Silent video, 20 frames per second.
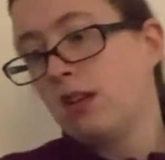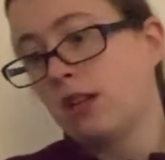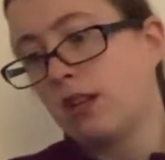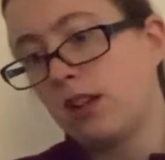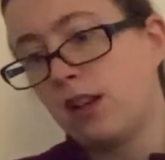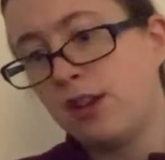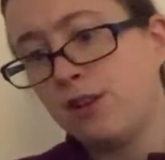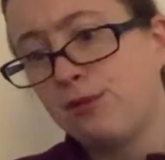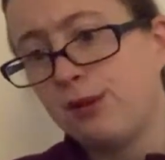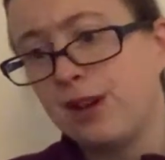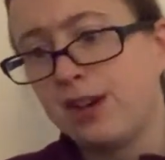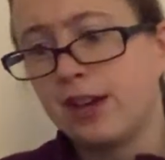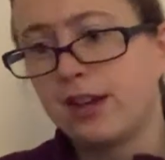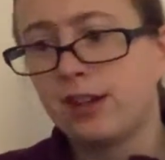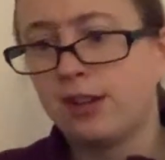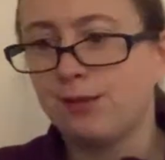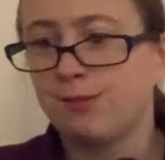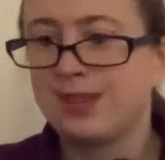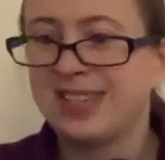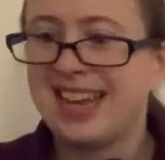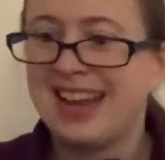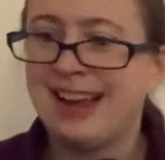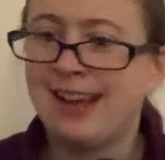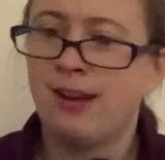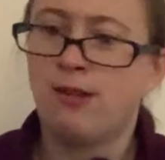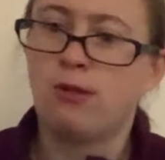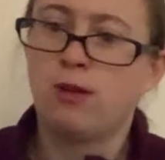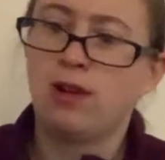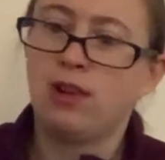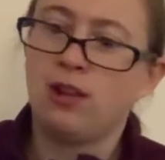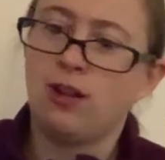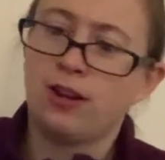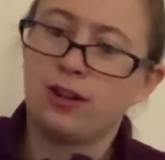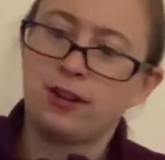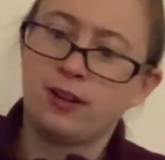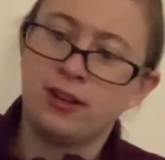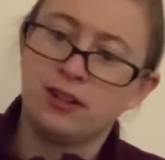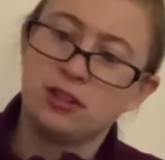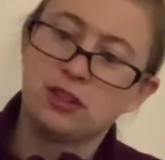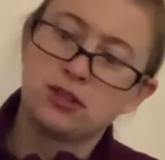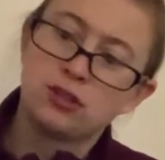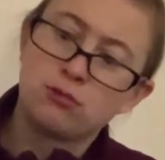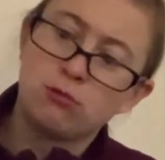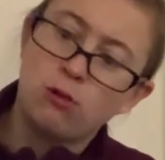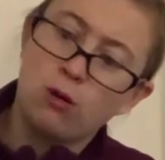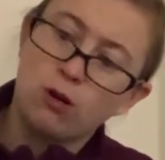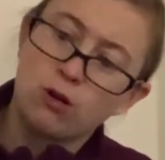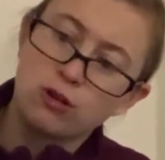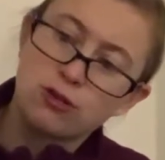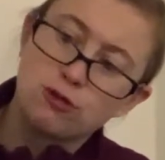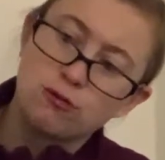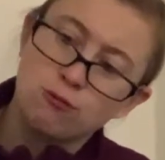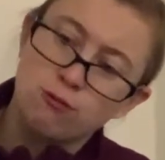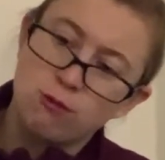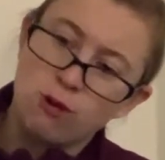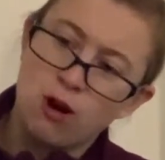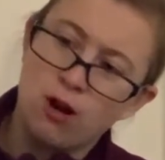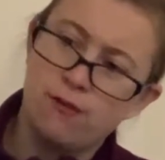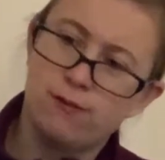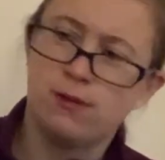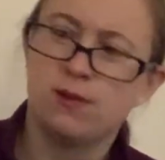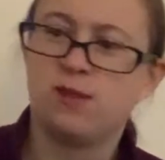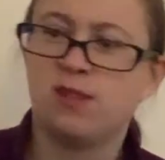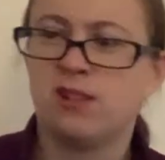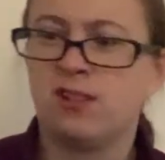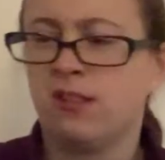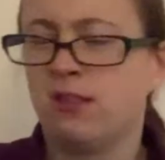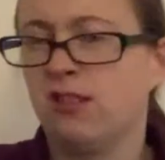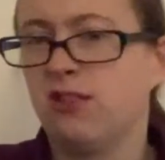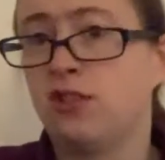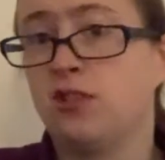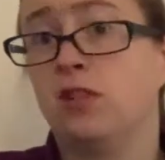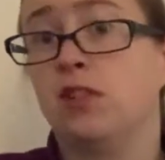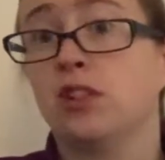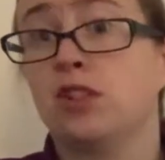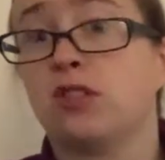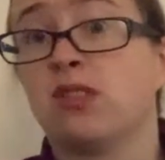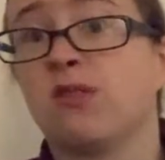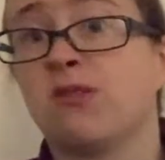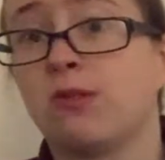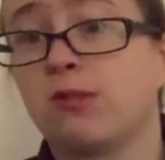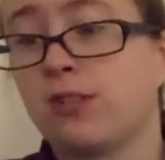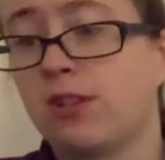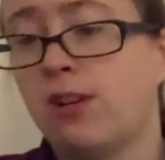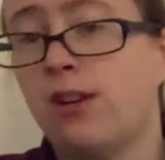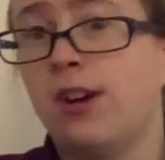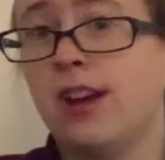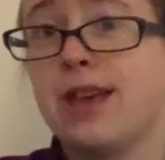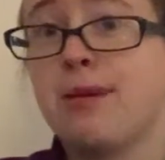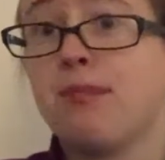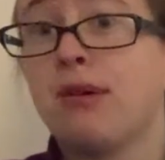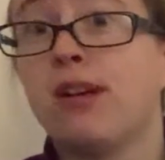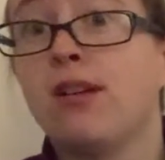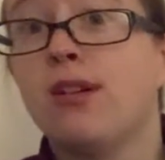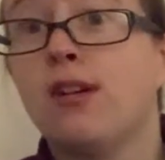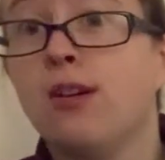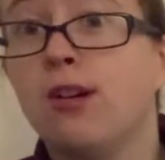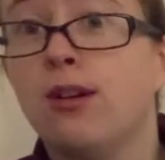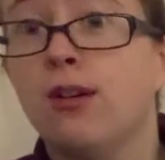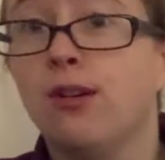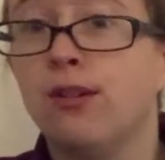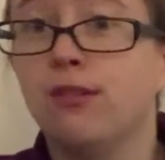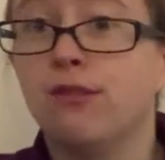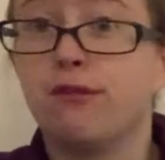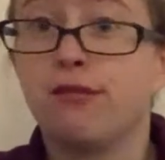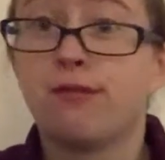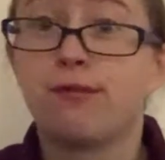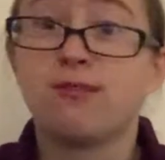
clear whey comes out like a squash rather than the traditional type of